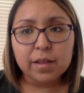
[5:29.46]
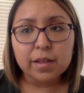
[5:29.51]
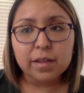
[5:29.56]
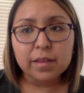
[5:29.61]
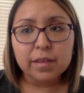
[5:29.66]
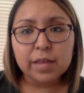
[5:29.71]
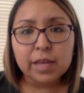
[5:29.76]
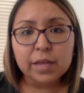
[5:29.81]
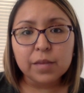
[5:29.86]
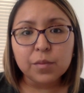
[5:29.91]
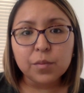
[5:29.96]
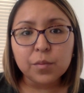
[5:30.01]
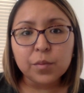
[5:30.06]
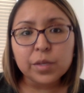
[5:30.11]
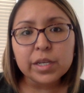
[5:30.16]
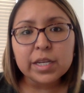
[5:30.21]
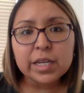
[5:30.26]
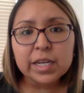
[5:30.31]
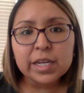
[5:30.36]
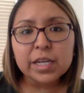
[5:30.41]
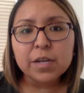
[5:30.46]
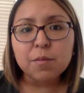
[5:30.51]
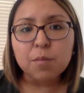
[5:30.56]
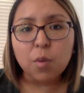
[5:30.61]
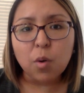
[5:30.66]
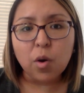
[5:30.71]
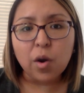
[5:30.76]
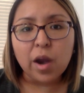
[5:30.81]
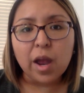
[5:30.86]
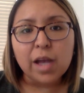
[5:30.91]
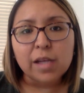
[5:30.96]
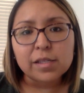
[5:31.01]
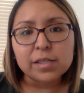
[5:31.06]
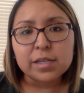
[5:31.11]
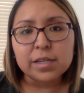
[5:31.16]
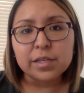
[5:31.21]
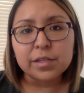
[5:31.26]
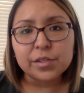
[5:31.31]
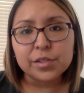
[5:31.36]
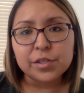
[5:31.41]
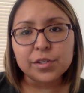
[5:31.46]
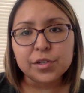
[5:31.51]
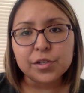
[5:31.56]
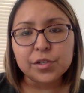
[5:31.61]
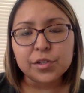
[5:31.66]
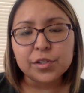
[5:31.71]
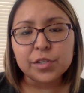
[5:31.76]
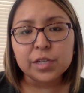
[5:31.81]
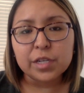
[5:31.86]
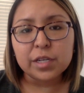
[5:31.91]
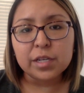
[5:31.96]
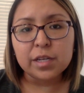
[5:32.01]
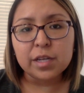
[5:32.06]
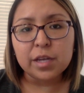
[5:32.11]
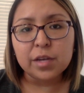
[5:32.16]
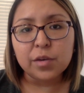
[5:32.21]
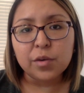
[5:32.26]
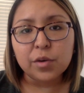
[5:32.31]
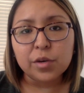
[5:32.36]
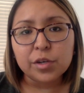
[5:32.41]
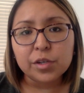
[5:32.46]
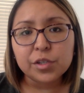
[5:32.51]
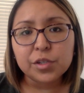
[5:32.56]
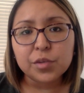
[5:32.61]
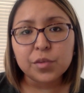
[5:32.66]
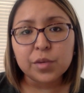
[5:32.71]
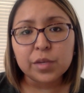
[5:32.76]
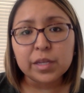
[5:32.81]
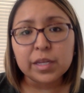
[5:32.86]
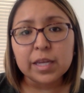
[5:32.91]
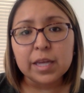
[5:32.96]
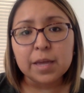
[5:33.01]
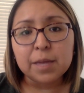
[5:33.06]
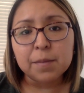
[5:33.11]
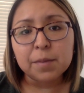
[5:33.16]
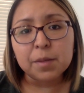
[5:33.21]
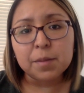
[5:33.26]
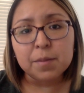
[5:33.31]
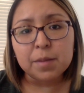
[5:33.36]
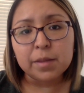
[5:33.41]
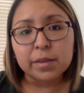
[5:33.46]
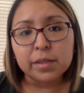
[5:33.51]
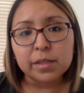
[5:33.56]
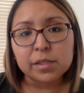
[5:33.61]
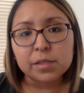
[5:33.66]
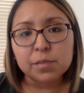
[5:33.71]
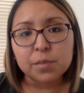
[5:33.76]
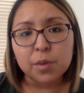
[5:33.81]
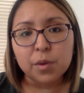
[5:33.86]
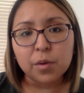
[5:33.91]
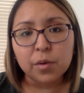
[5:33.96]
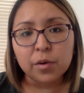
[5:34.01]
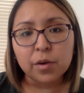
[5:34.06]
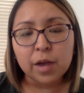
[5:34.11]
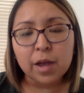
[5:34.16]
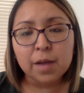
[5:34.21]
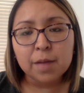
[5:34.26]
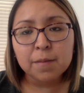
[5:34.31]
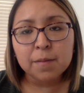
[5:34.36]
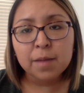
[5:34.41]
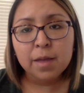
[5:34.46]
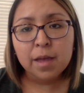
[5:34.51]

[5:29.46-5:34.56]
that we needed more as an institution in order to really implement this program.